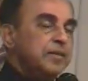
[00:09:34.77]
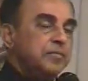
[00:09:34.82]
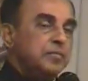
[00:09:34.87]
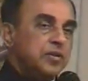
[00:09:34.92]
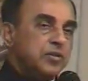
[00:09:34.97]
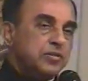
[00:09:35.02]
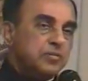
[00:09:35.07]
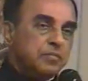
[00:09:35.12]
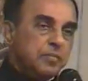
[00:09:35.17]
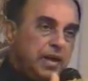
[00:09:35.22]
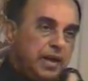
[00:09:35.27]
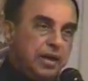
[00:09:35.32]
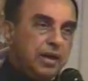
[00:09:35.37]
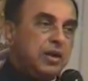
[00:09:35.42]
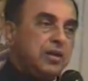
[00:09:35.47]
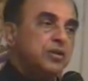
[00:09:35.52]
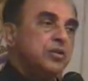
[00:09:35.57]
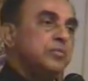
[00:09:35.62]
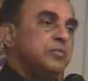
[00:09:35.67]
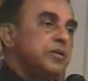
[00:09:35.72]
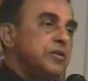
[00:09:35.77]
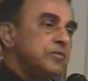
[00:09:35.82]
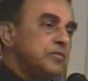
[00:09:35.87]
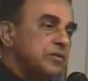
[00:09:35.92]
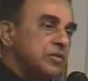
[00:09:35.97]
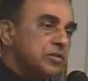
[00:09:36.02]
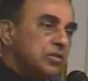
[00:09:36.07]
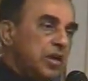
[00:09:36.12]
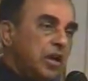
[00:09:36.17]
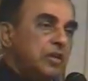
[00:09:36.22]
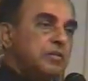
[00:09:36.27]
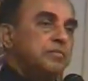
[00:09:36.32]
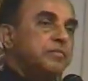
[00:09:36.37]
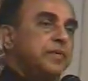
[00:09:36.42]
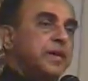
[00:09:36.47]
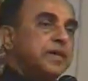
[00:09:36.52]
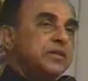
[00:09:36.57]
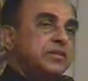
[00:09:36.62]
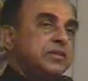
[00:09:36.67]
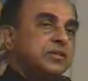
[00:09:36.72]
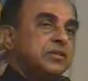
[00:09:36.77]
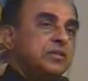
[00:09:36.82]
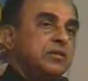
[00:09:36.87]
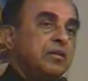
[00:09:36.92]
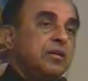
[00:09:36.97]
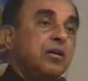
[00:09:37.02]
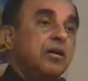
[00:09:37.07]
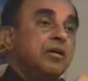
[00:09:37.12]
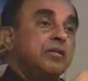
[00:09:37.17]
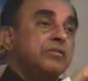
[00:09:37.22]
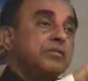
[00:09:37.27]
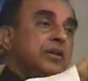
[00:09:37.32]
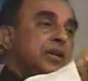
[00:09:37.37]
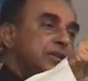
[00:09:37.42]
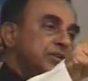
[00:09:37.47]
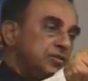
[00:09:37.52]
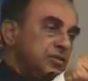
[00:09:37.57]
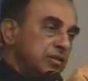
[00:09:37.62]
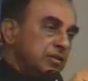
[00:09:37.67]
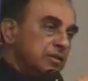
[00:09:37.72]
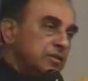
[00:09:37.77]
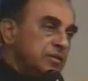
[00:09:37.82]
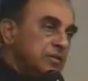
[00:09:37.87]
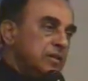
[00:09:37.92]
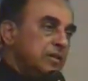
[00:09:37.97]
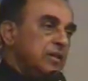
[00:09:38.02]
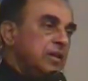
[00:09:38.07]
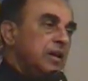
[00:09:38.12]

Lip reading: Because my argument was not based on religion.